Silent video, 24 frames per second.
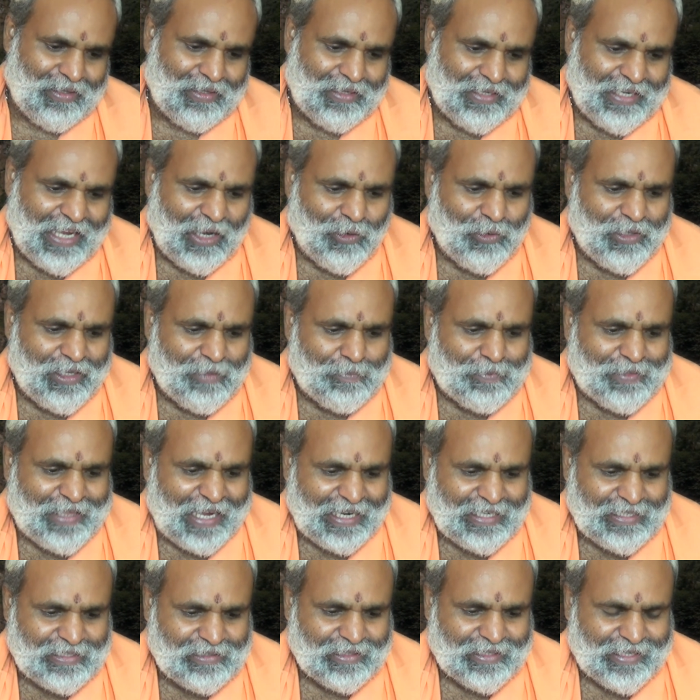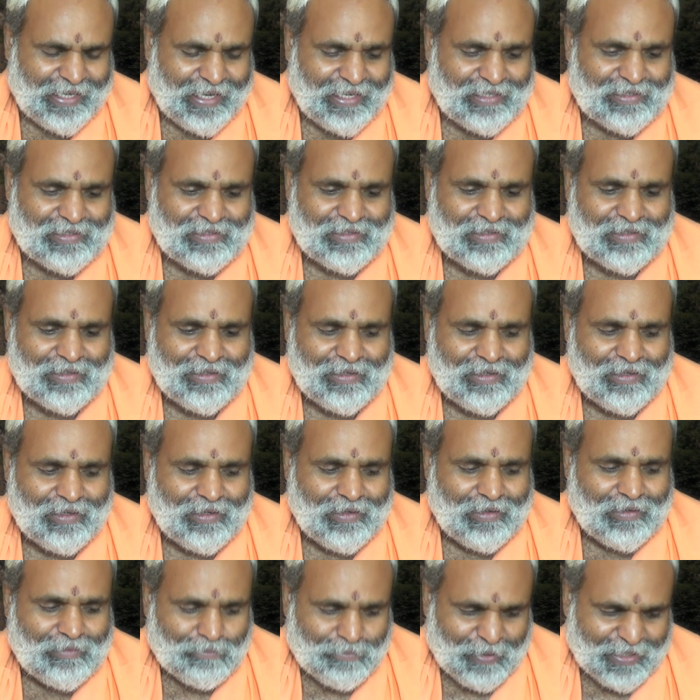Now, if that is the case,
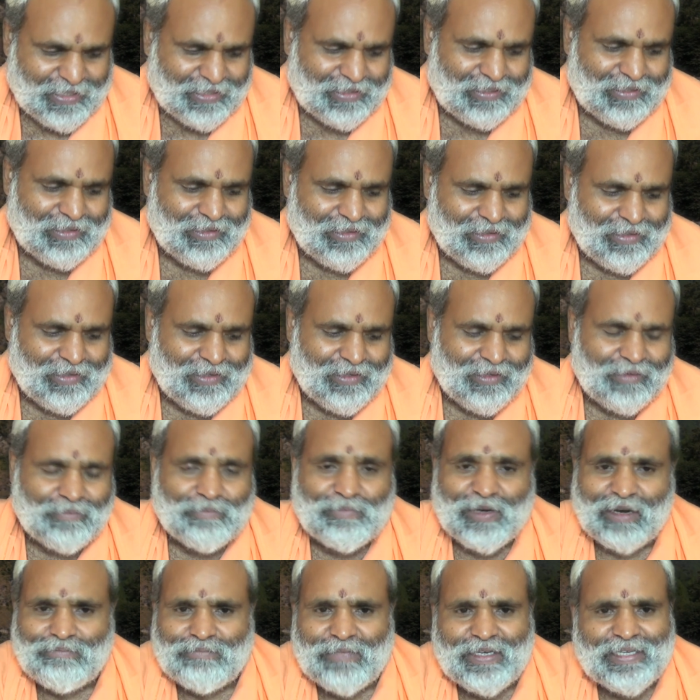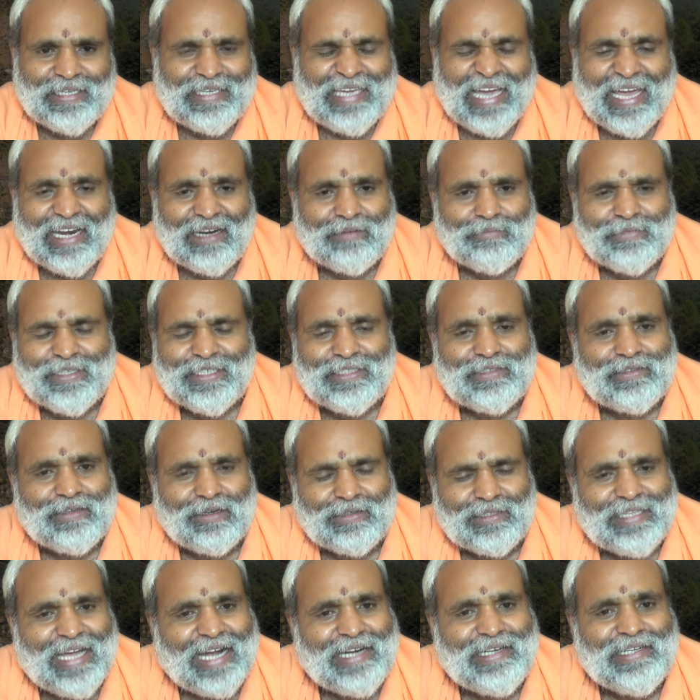but Brahma Jnanam is
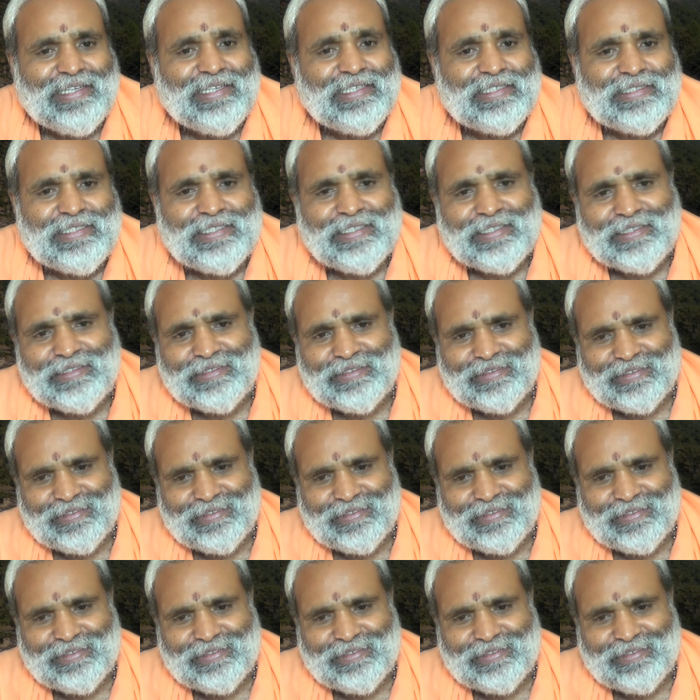not that easy.